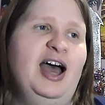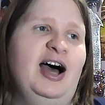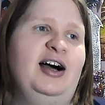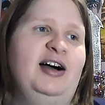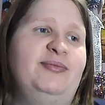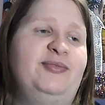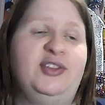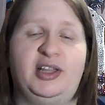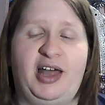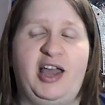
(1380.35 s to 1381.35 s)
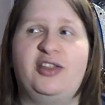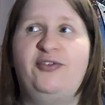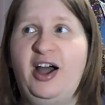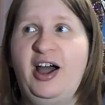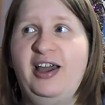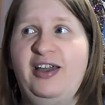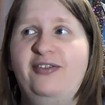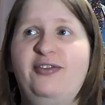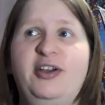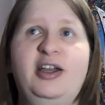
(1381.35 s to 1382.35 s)
um, for the last
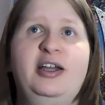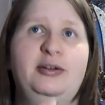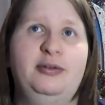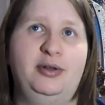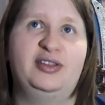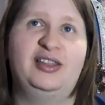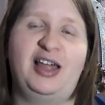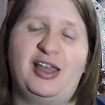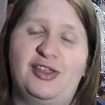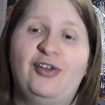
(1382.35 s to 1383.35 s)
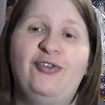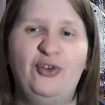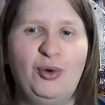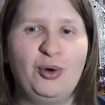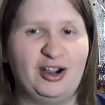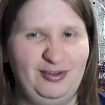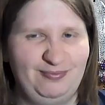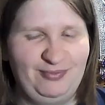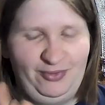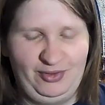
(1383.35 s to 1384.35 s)
five, well, last four.
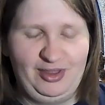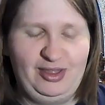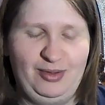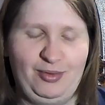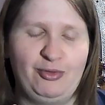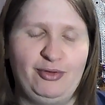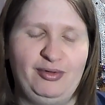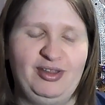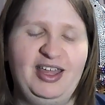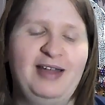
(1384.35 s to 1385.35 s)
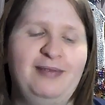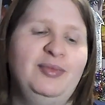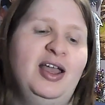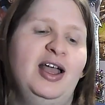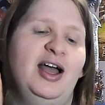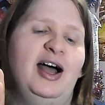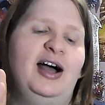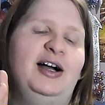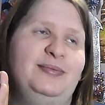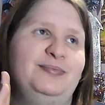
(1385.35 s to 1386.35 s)
You can see where I'm going with that.
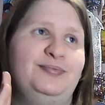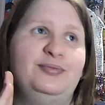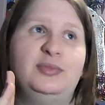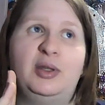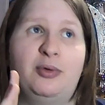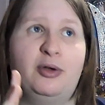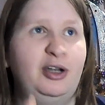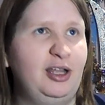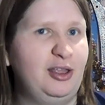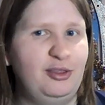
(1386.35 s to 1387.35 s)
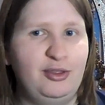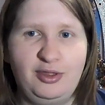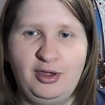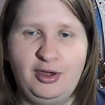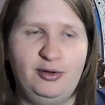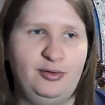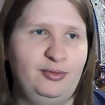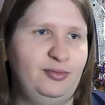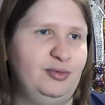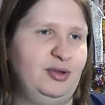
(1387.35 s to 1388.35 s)
Um, they're running you
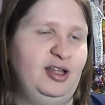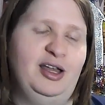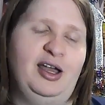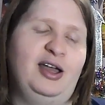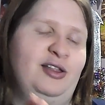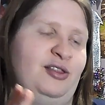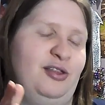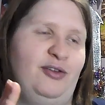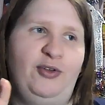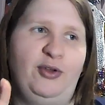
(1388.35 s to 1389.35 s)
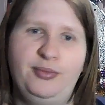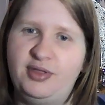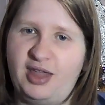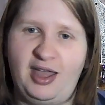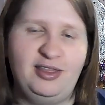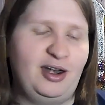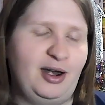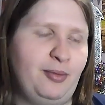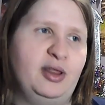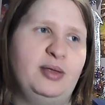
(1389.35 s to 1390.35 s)
know uh, Film Z that
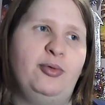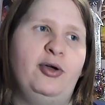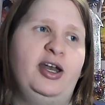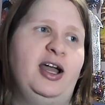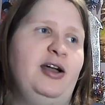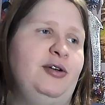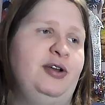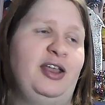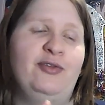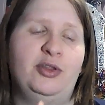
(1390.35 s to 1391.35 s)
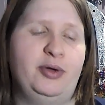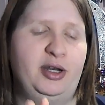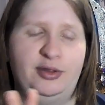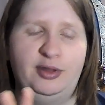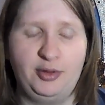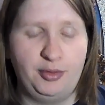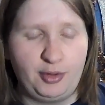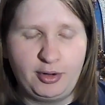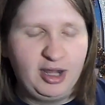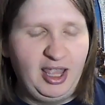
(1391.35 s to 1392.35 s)
I wanted to point out, even though I know that those
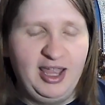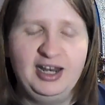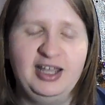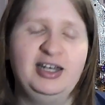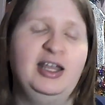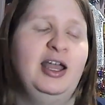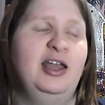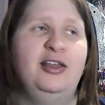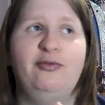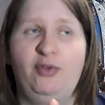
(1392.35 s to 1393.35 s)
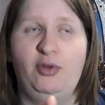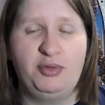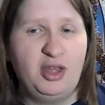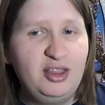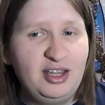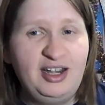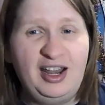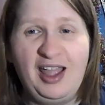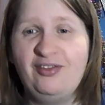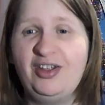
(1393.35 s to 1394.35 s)
aren't canon. Film Z didn't
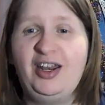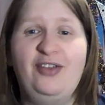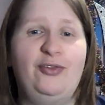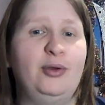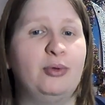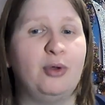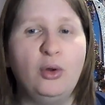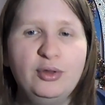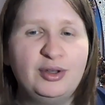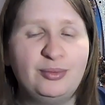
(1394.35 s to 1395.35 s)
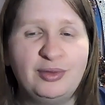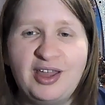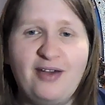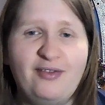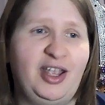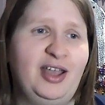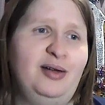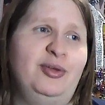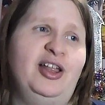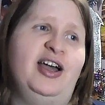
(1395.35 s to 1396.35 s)
have any. Film Gold didn't really have any
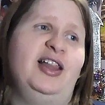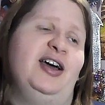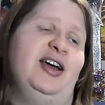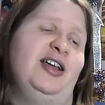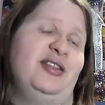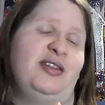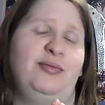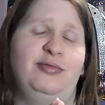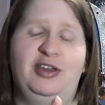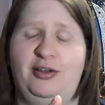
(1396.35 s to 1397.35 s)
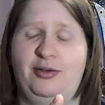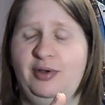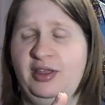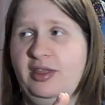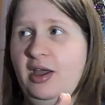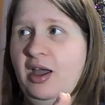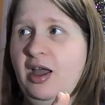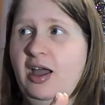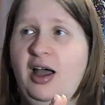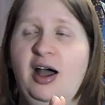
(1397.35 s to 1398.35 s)
animal allies. Same thing with,
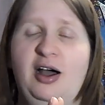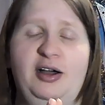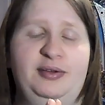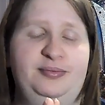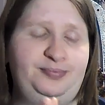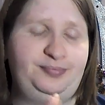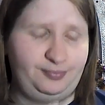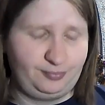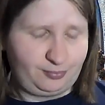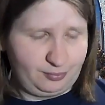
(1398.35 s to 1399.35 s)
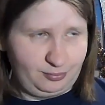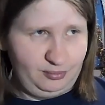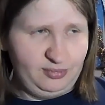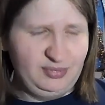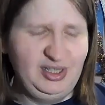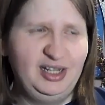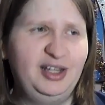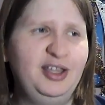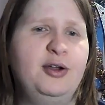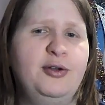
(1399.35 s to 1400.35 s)
um,
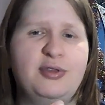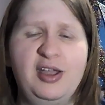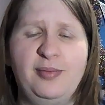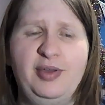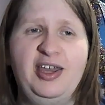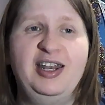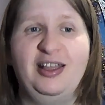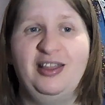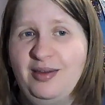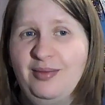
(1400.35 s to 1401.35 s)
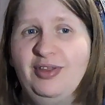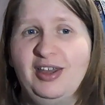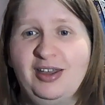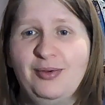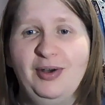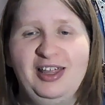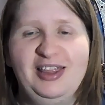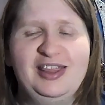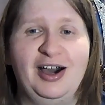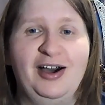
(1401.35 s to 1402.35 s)
you know, Stampede, and same thing with
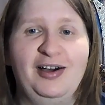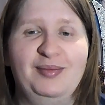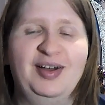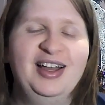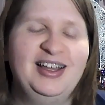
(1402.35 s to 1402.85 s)
um,